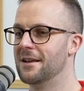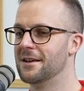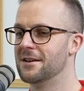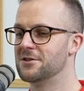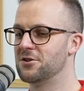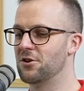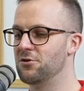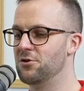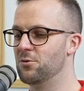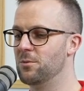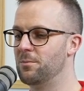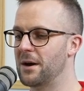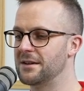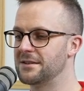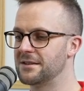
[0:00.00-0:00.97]
So you would
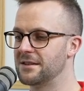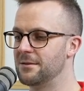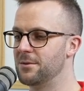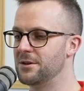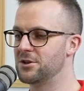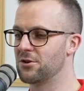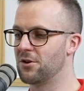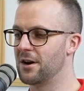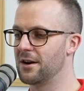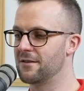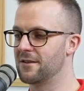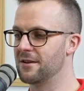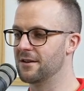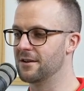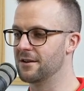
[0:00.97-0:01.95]
basically be trying
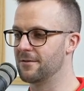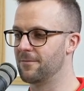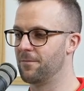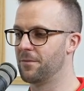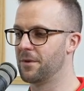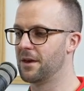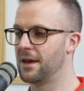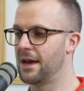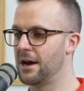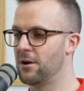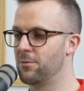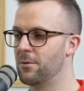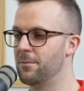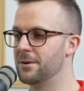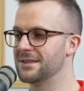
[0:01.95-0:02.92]
to help
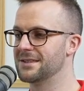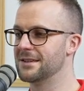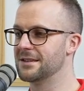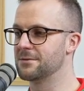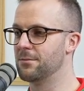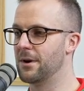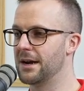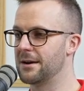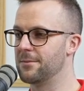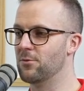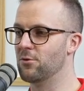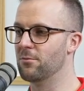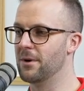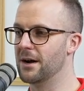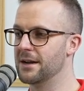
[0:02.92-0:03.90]
a business make
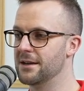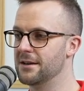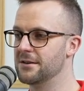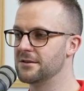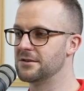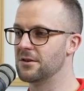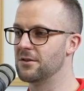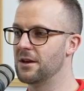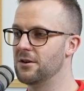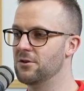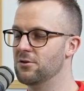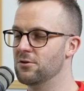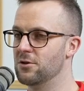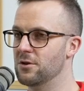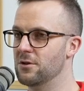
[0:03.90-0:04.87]
more money so that
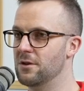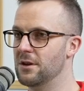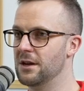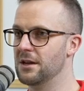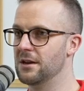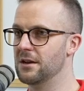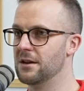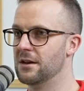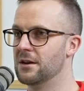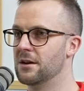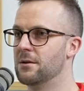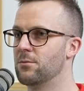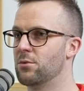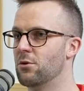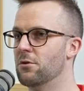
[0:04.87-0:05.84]
you could then
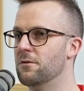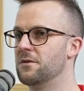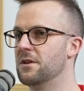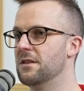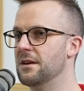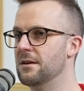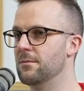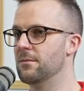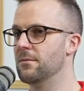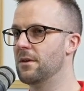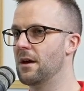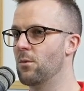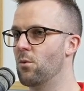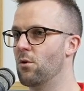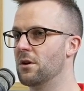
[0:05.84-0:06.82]
prove to them
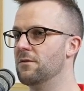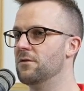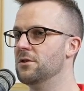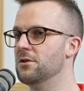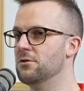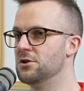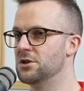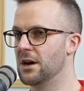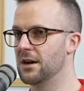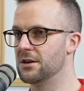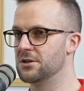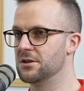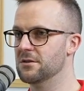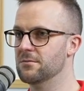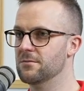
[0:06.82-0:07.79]
that whatever you
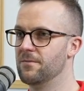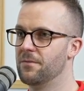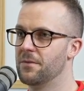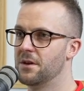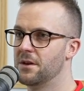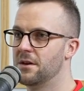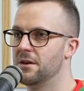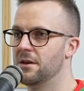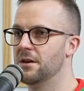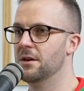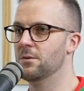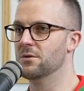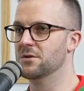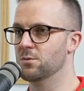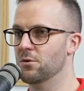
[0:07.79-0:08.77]
charge them, it
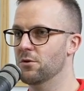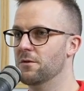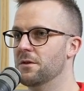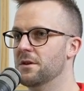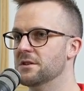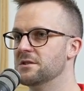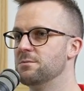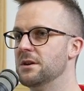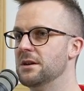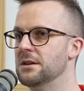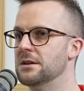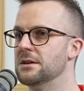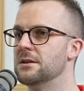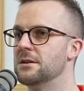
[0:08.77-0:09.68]
was worth their spend.